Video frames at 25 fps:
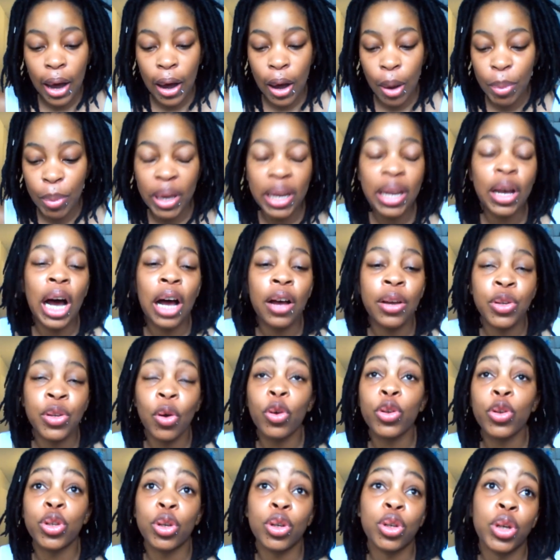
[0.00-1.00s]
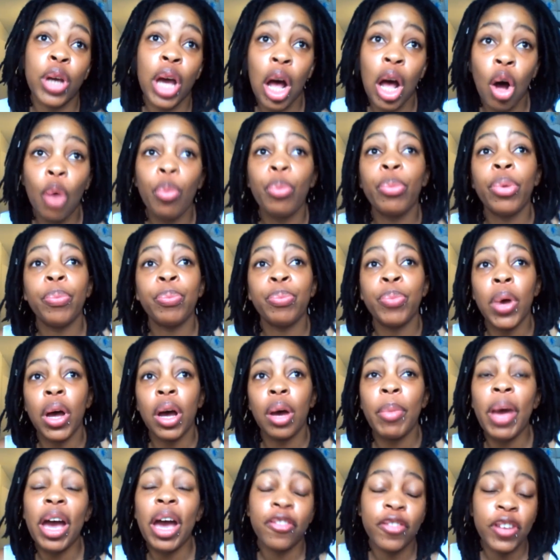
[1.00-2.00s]
um, and also to help
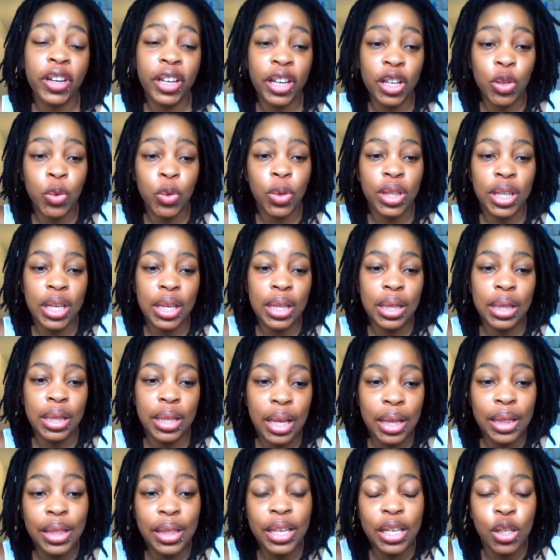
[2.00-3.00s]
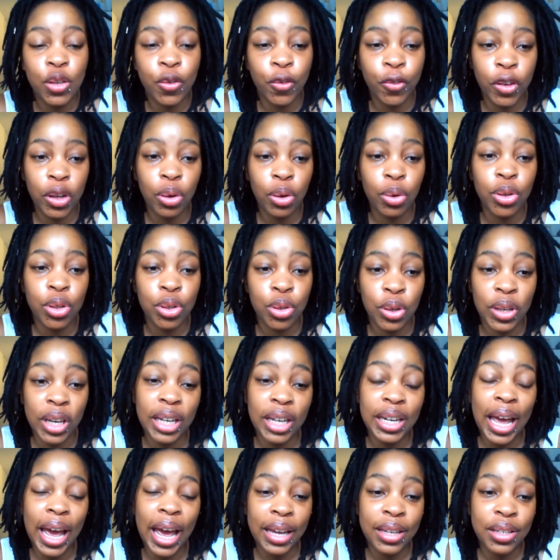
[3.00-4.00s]
um, Africans within these fields to
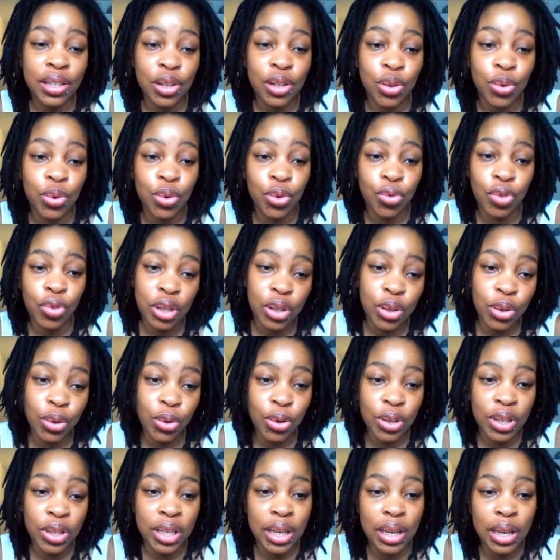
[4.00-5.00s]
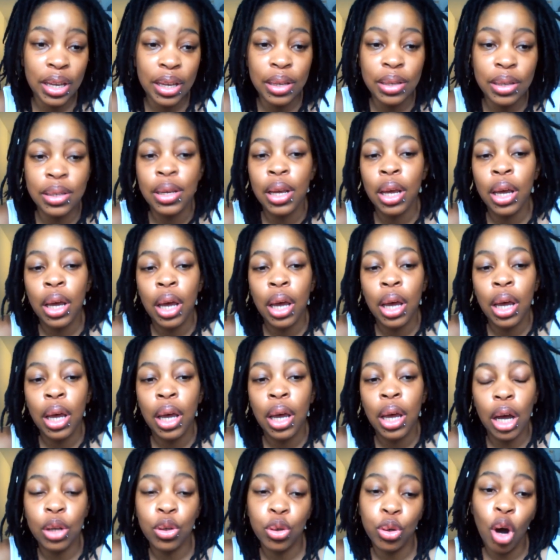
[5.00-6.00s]
get access to resources,
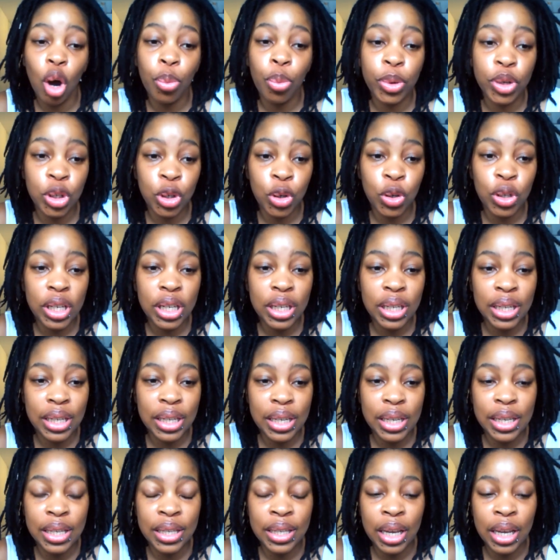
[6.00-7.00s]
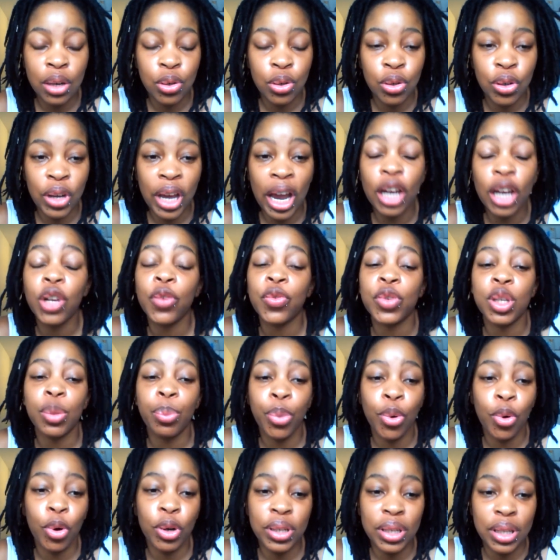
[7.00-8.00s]
uh, opportunities and kind of
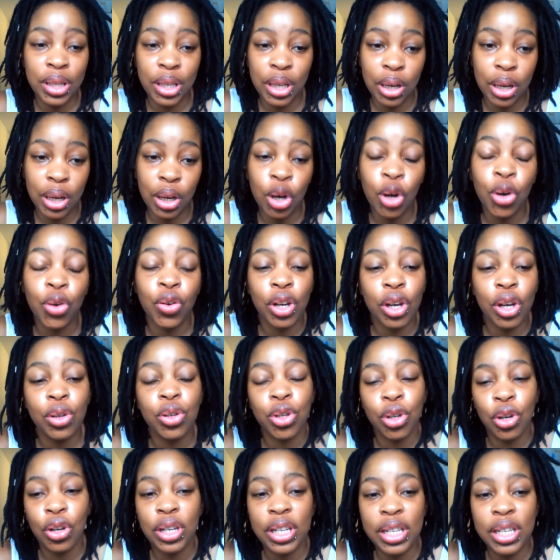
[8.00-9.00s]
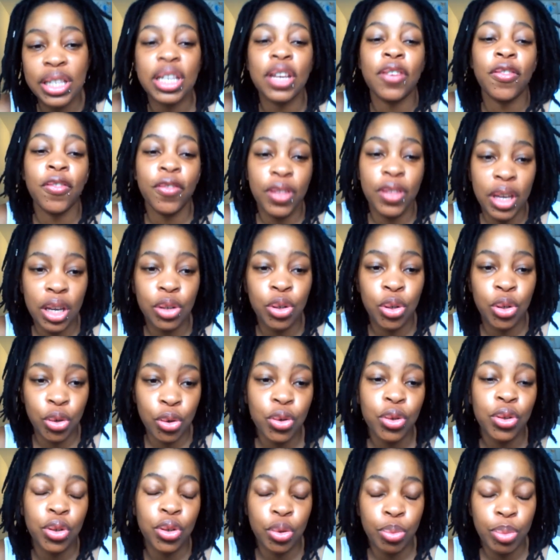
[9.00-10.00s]
support their career journeys if they
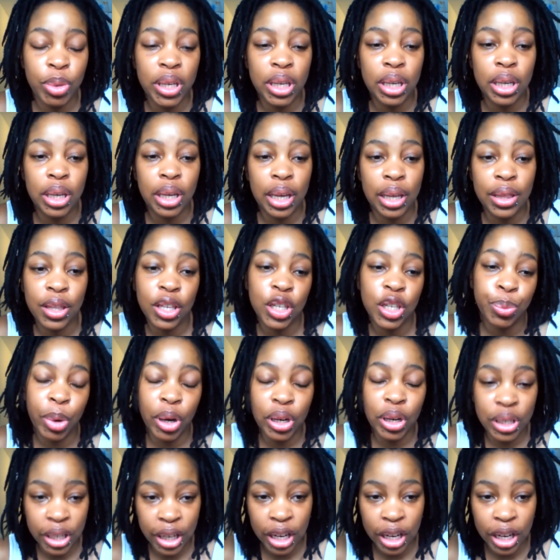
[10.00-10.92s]
choose to be in a